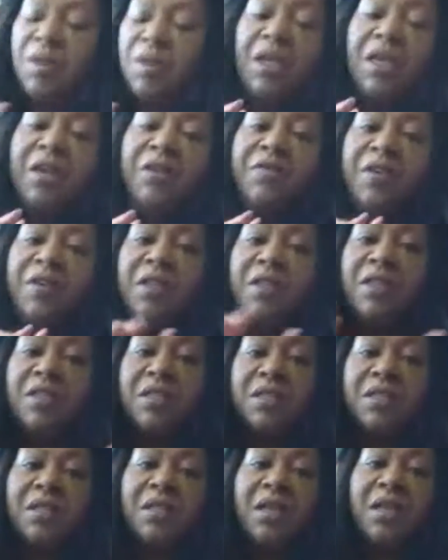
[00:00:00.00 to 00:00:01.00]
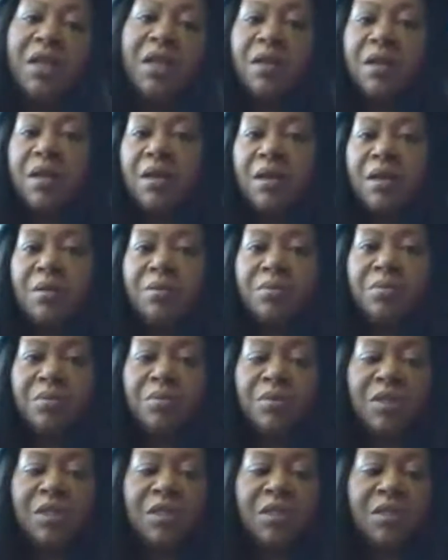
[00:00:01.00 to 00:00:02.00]
Even this is
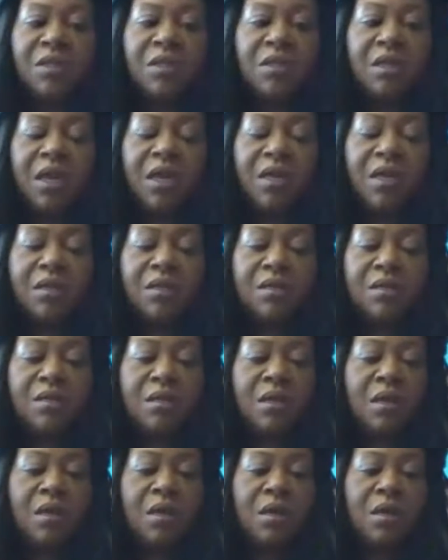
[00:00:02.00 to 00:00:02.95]
not as